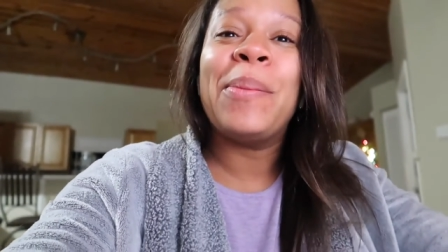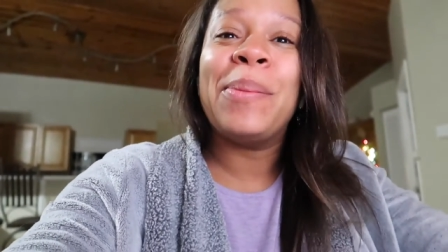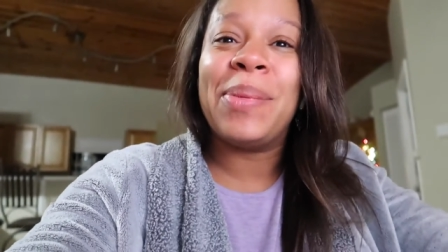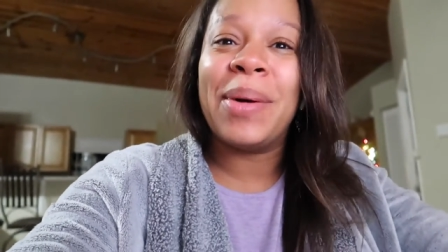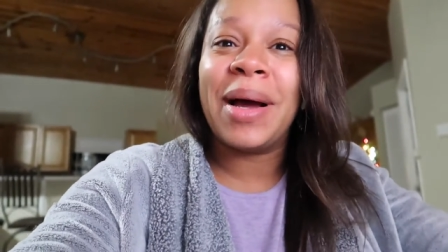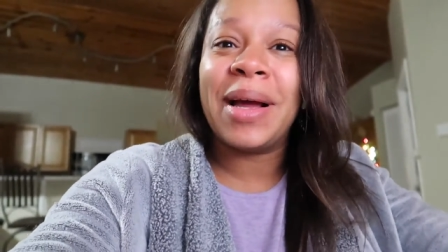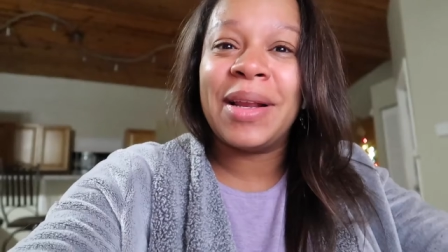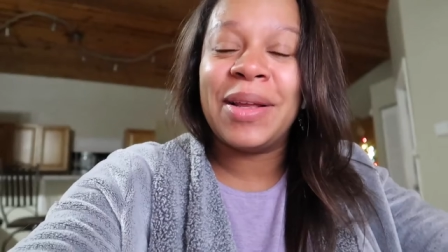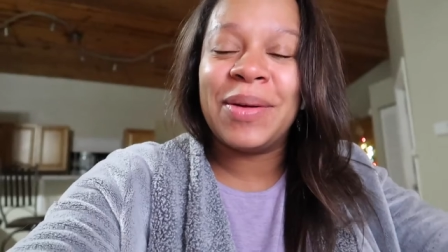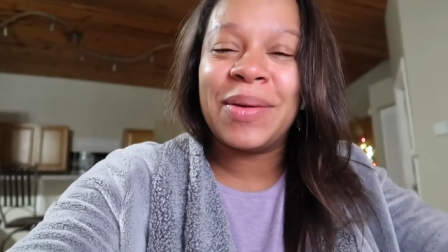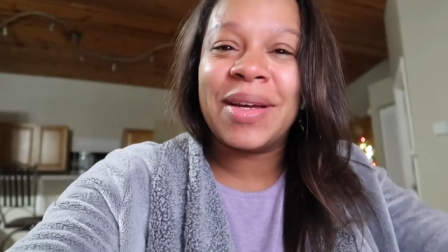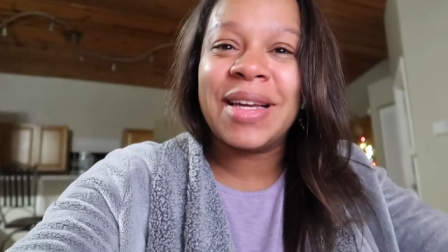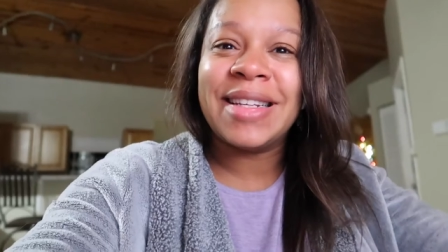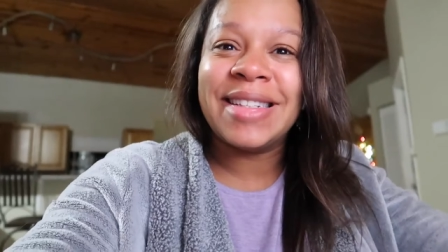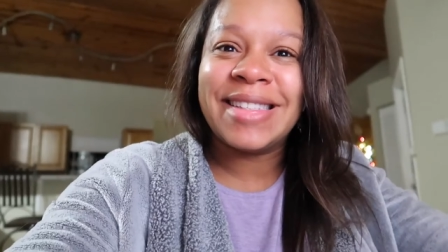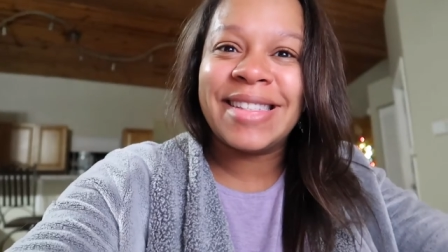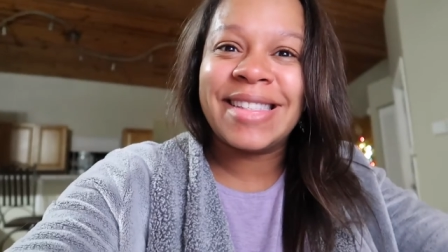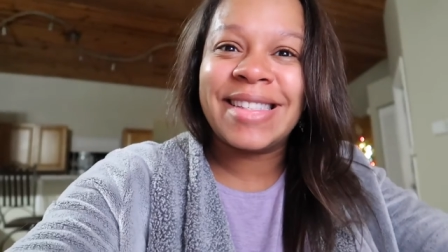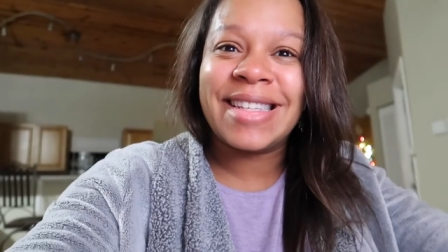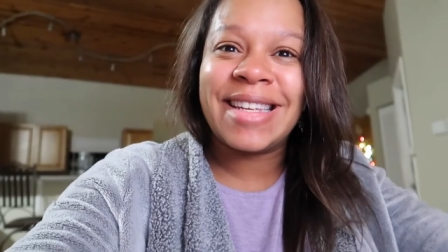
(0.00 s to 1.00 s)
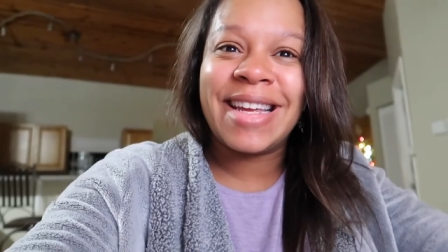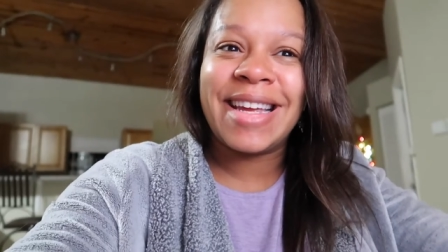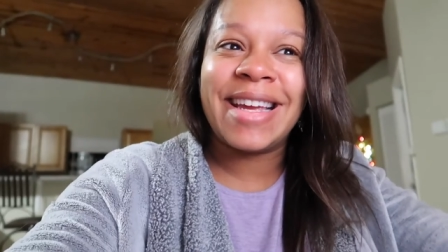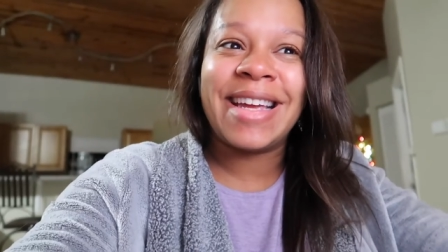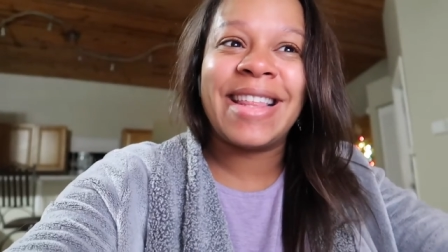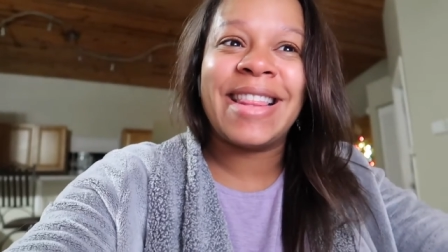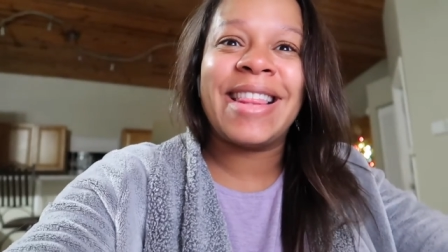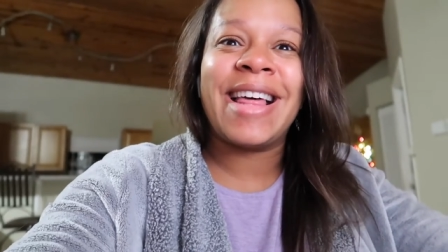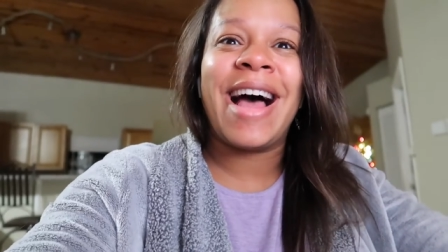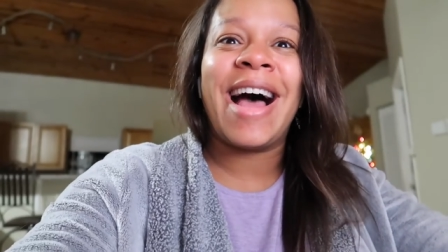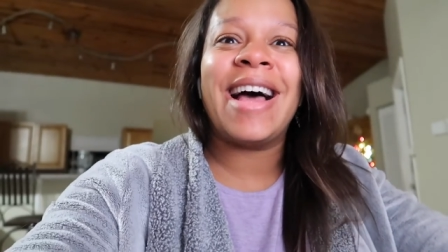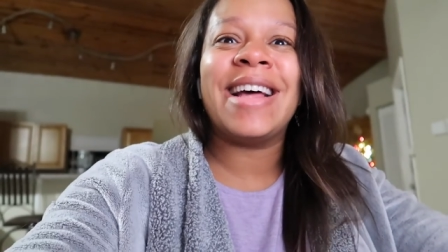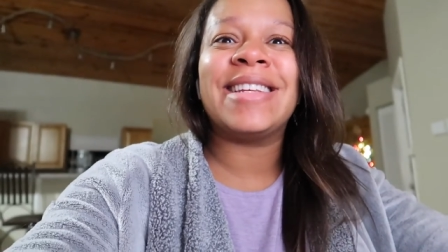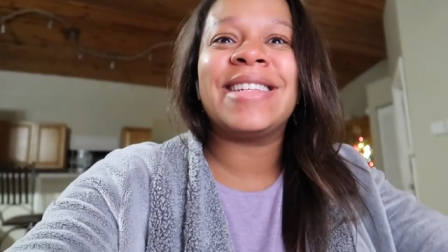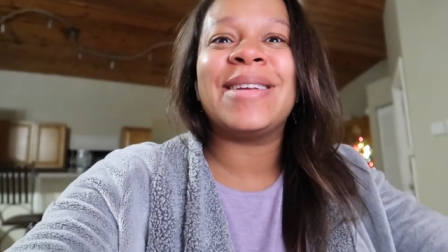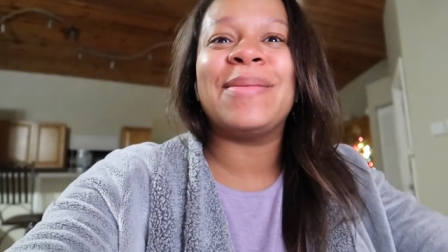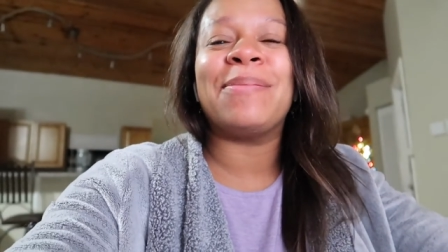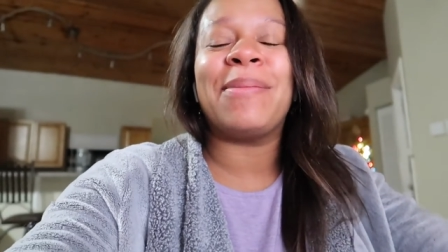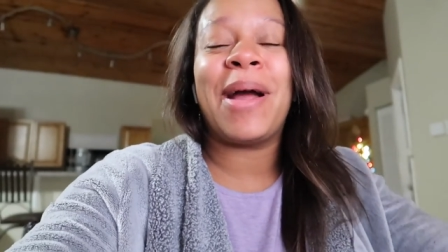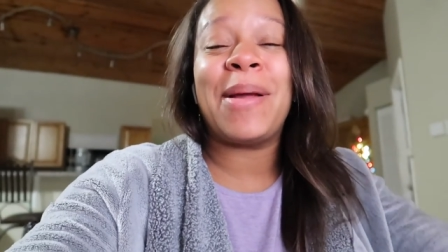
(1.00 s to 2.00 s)
But you can see
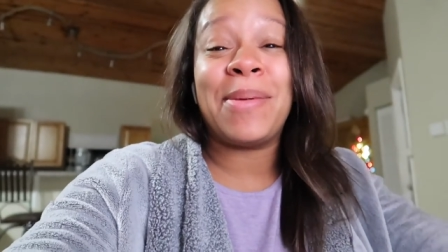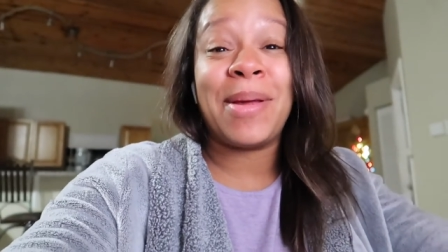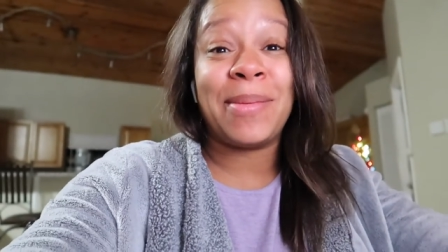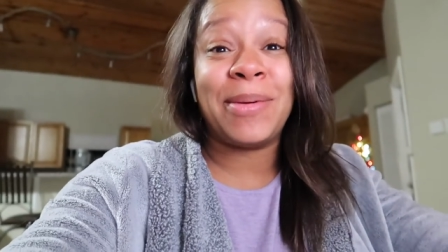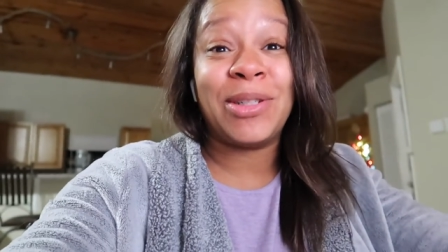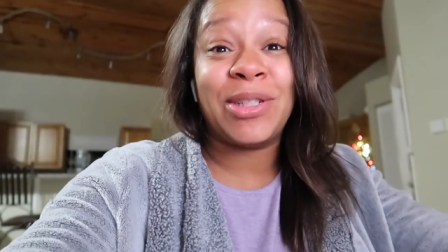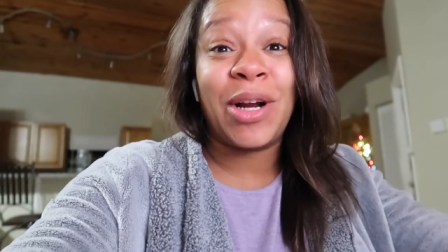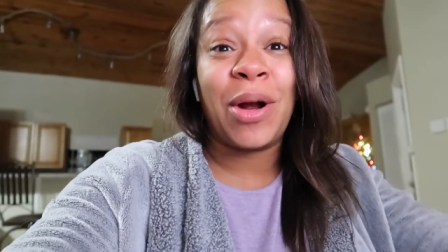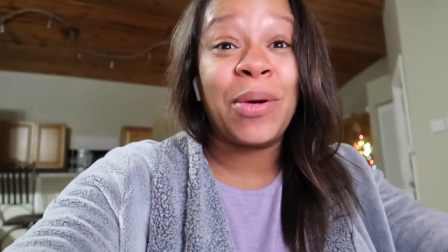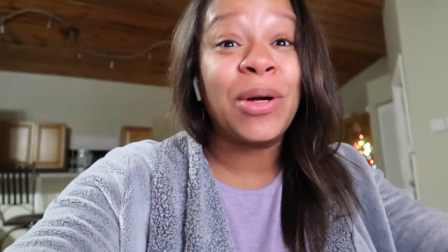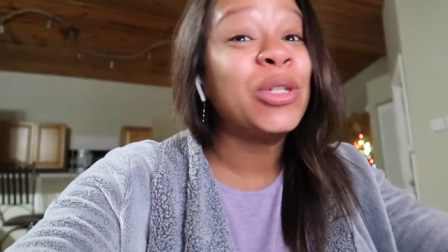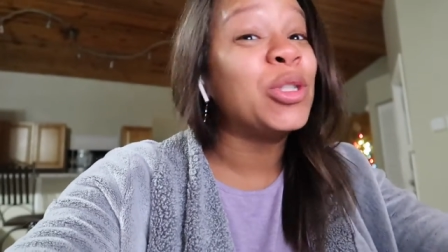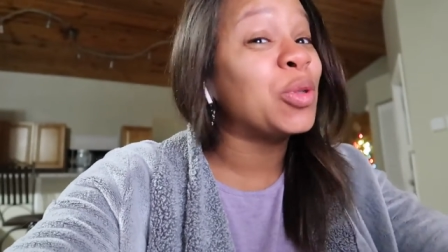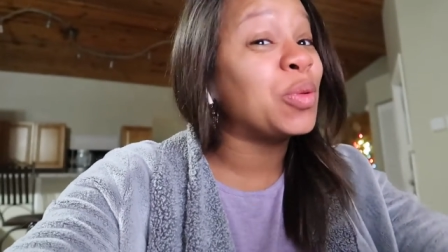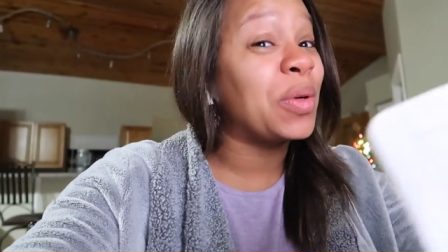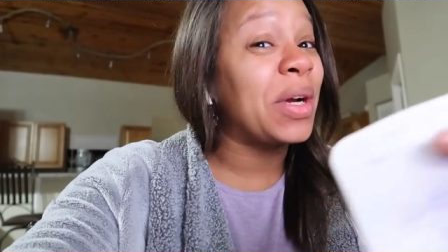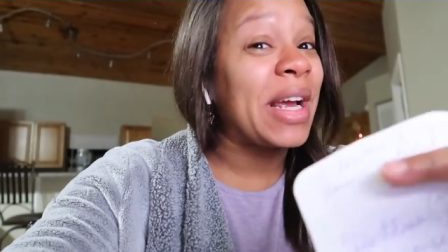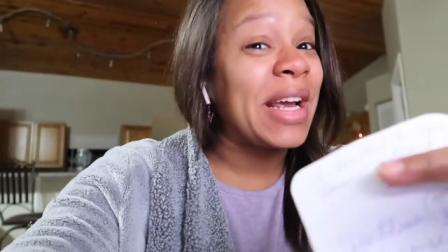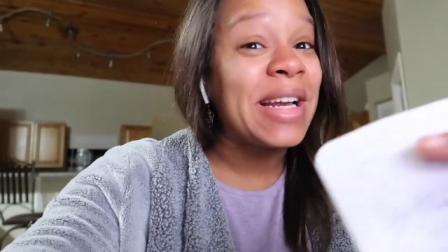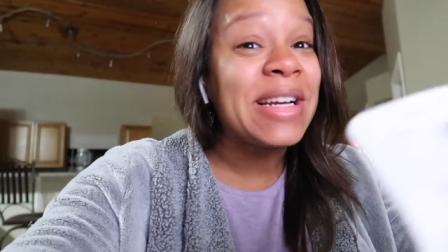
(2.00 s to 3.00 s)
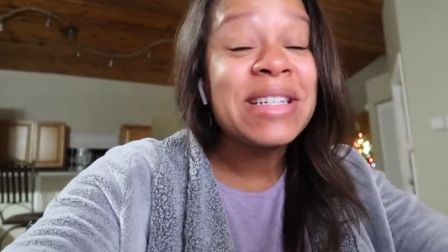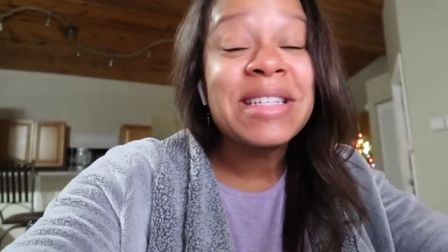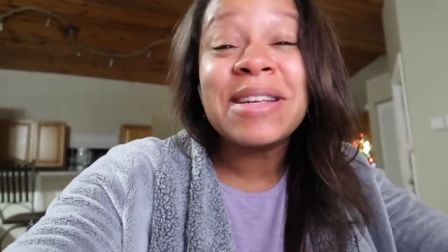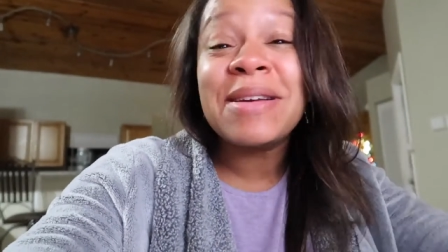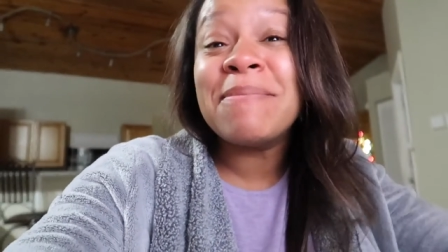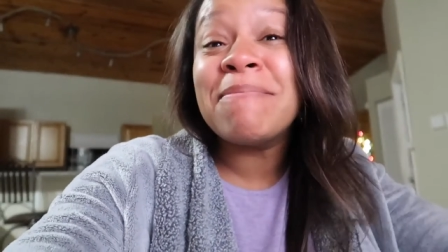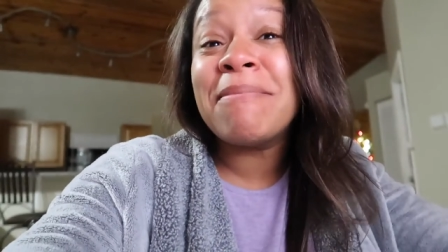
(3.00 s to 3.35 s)
that my baby shower drained